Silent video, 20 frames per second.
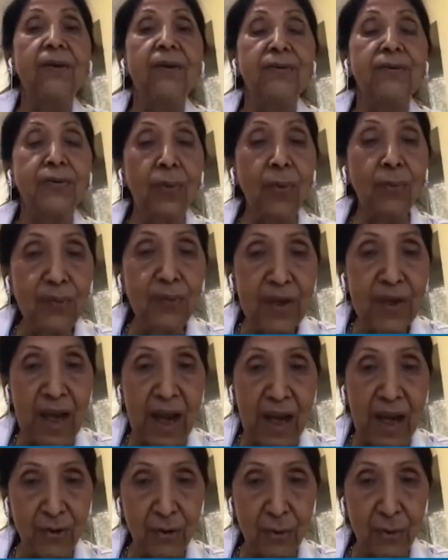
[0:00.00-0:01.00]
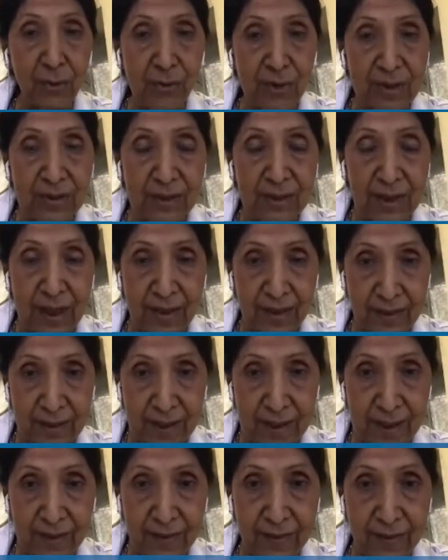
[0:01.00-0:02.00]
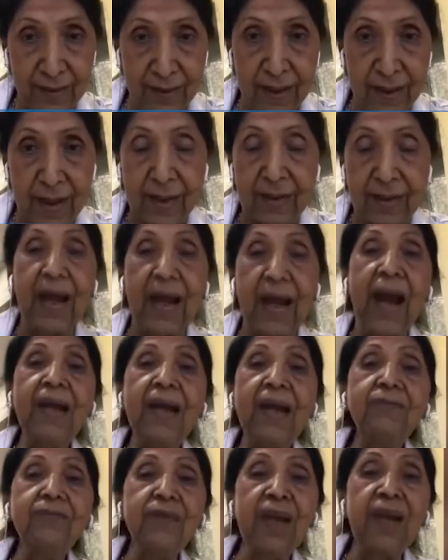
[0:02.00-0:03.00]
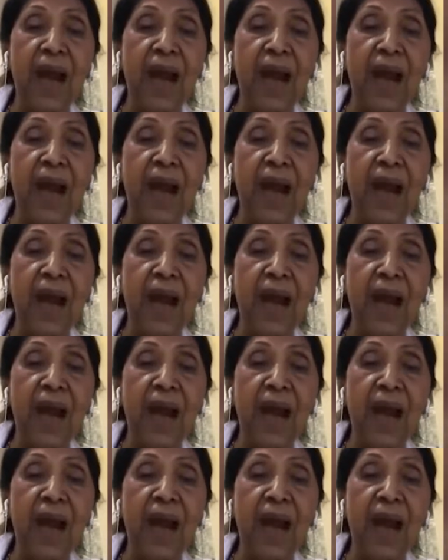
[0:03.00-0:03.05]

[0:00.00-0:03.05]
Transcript: So we had to design that. Then we